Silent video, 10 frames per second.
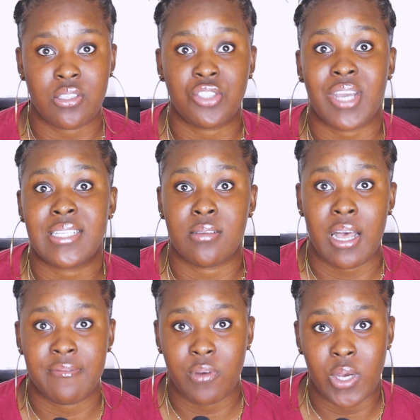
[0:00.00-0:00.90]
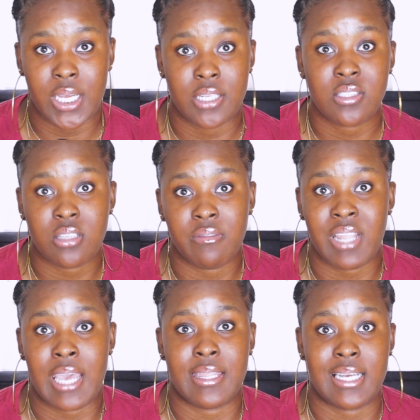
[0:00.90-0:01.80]
So try to avoid
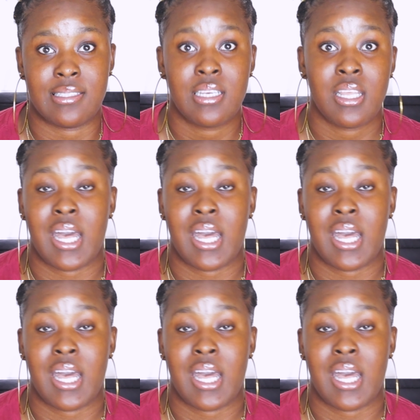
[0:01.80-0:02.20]
stuff like that.